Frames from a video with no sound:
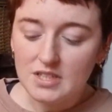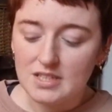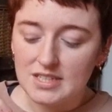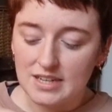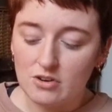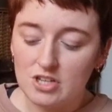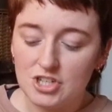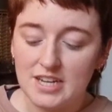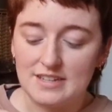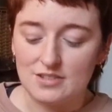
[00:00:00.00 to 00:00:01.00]

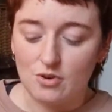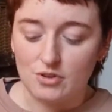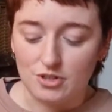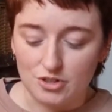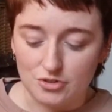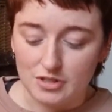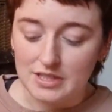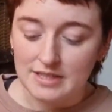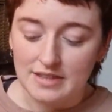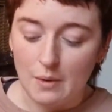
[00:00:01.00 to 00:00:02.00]
Technology is not
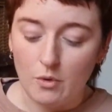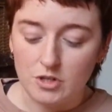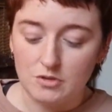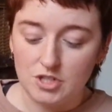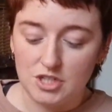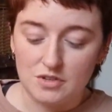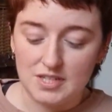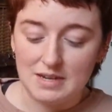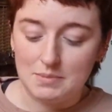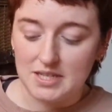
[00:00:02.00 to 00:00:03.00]
neutral. They want you to use
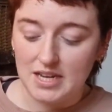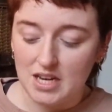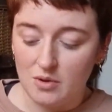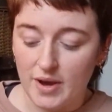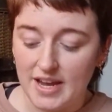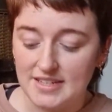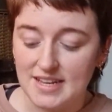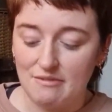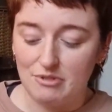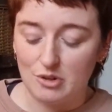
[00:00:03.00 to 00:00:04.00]
it in particular ways
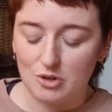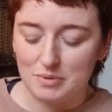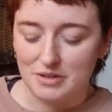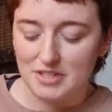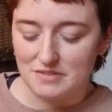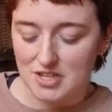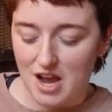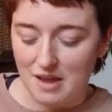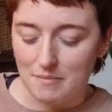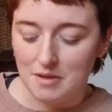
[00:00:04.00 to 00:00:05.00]
and for long periods of
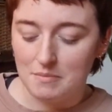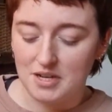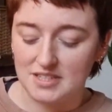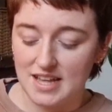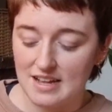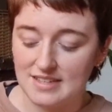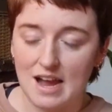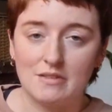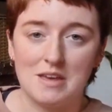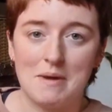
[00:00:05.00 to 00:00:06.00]
time because that's
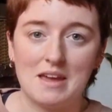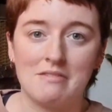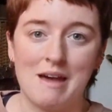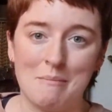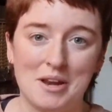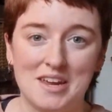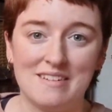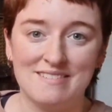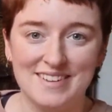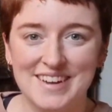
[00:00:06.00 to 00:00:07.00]
how they make their money.
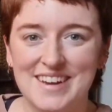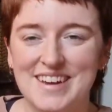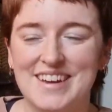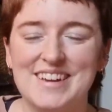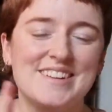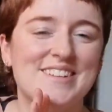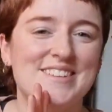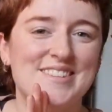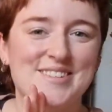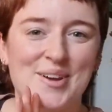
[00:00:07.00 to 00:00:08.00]

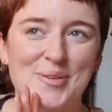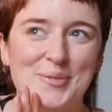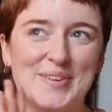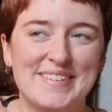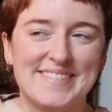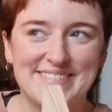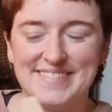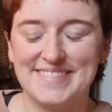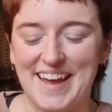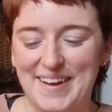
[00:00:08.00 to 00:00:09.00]
So,
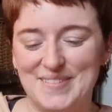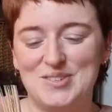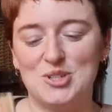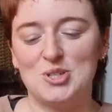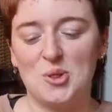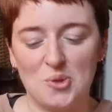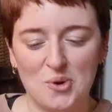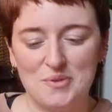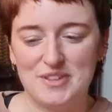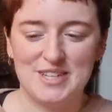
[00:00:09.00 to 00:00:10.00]
yeah, just a
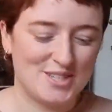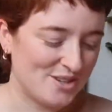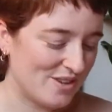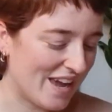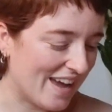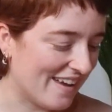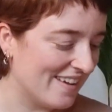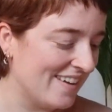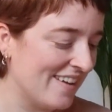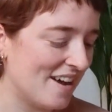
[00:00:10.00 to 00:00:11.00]
thought for this new year
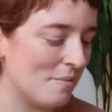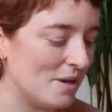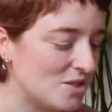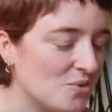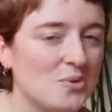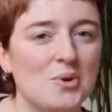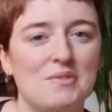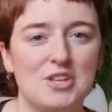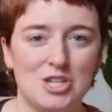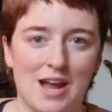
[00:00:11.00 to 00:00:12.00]
amidst all
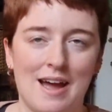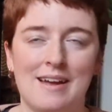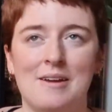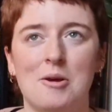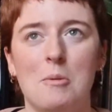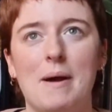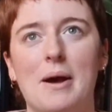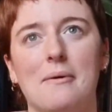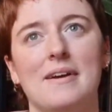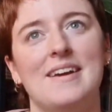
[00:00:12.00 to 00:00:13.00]
of the chat
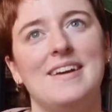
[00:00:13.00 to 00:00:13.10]
about